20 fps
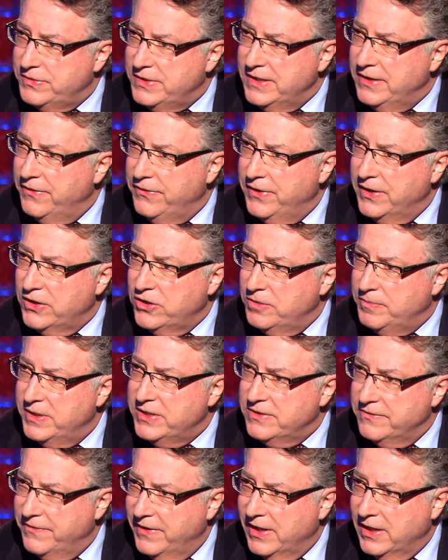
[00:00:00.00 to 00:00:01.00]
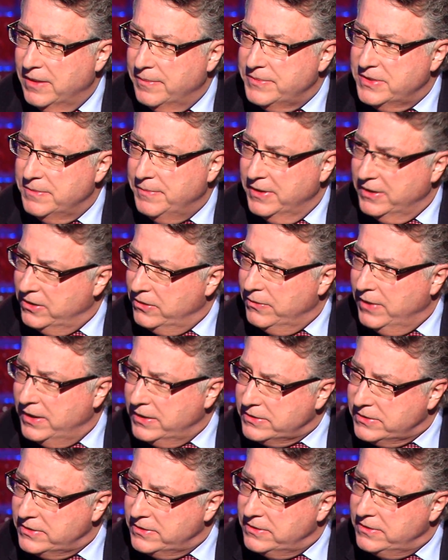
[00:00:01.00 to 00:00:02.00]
didn't think could be developed. Am I correct?